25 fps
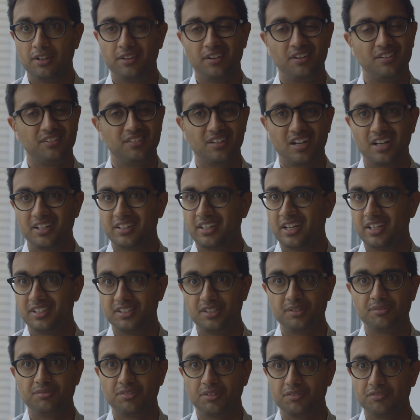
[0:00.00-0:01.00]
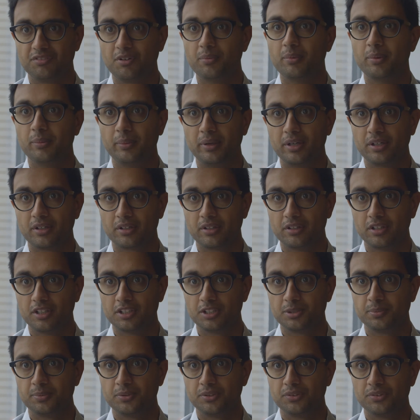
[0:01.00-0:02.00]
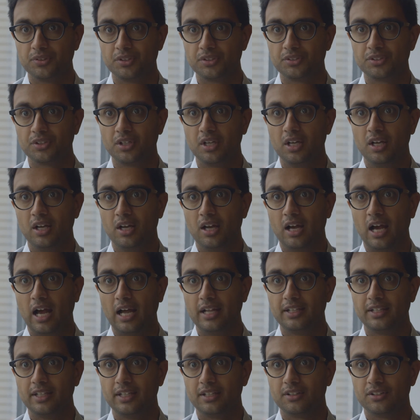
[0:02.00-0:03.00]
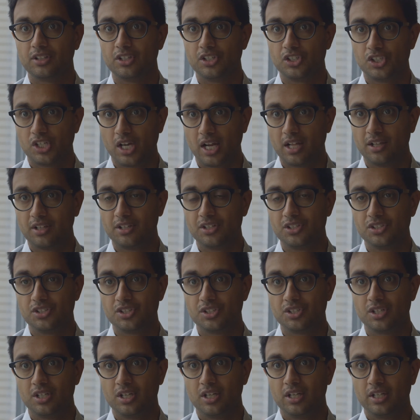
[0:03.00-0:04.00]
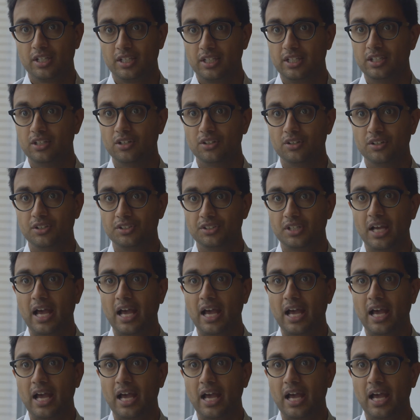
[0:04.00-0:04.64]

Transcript: they're not that different from American entrepreneurs. I think the challenge here is